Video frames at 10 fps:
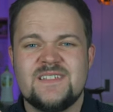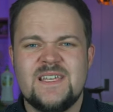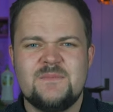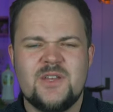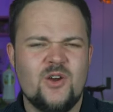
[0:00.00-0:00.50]

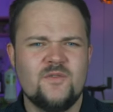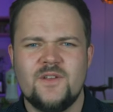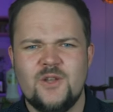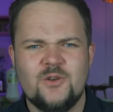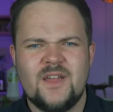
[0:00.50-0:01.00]
seem to
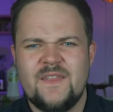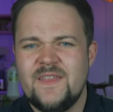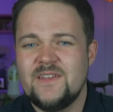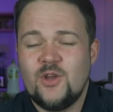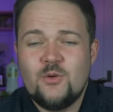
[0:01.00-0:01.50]
overlook and
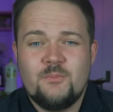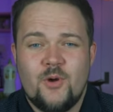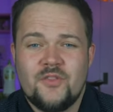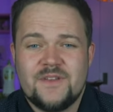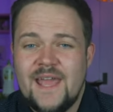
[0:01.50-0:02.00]
they don't
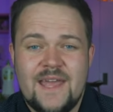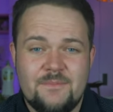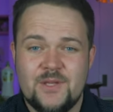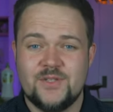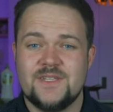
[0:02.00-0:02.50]
bother to add
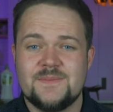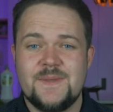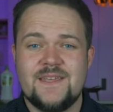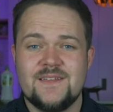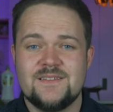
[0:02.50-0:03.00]
built-in
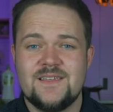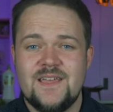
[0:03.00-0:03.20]
speakers.